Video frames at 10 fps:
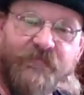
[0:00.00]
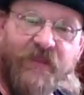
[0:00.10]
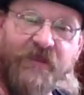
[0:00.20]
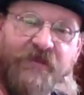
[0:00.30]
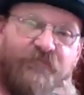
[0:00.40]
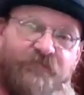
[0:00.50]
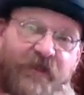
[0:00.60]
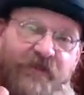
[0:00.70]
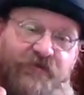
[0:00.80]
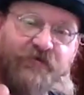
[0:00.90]
Hey,
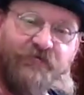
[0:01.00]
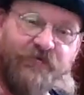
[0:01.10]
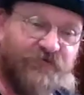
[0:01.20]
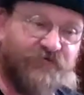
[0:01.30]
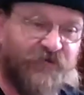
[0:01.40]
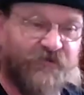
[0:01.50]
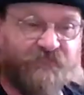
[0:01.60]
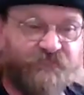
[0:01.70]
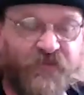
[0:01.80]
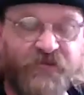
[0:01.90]
thank you. Good to see you.
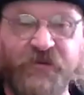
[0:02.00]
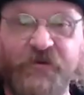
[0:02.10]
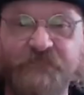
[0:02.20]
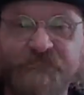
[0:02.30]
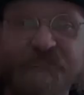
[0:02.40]
Take care.